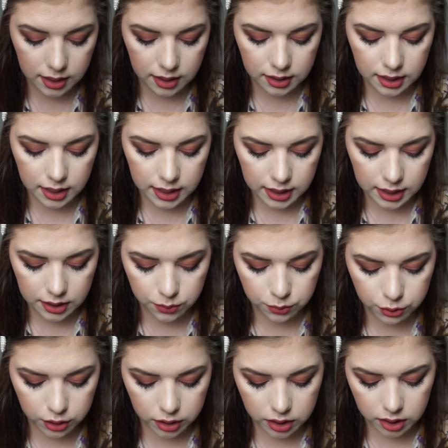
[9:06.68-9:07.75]
then I am
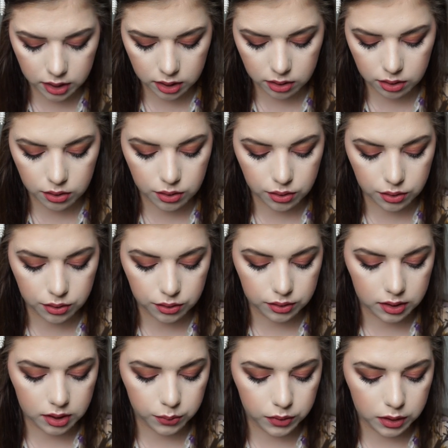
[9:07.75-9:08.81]
working
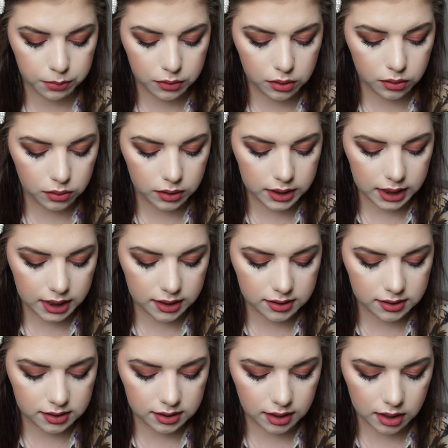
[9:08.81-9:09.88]
on the Rimmel
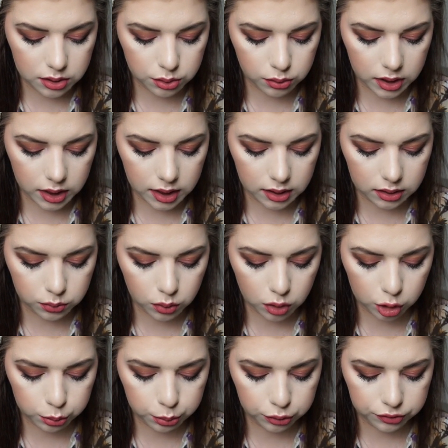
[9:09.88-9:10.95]
Exaggerate
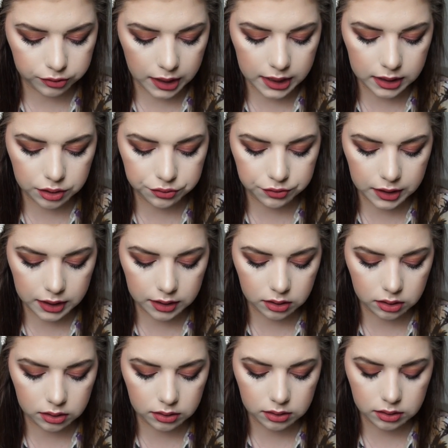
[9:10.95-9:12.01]
Waterproof Eye
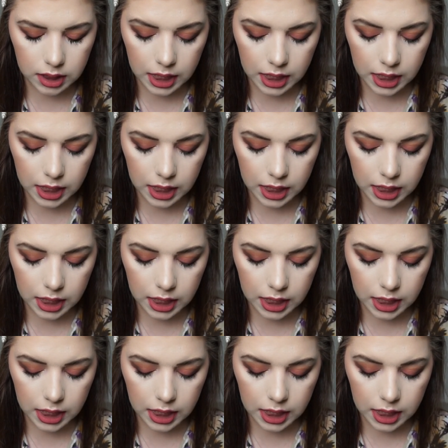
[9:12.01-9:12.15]
Definer